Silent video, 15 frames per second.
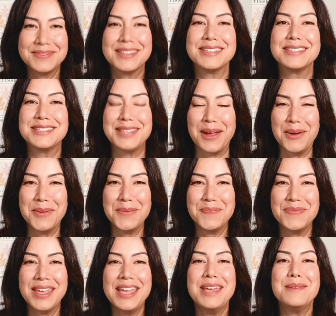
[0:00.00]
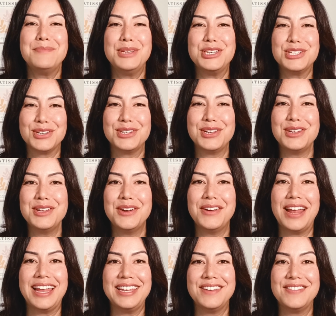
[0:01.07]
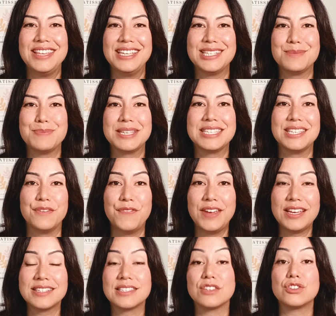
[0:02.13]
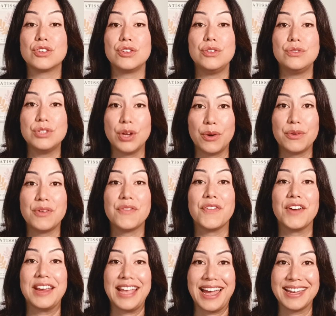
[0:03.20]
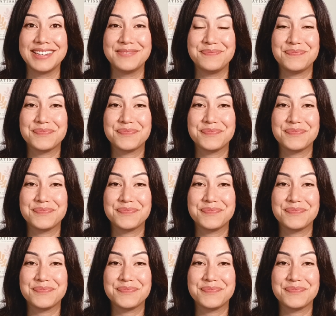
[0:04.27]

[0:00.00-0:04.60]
So be sure to note any of these specifics so you don't forget.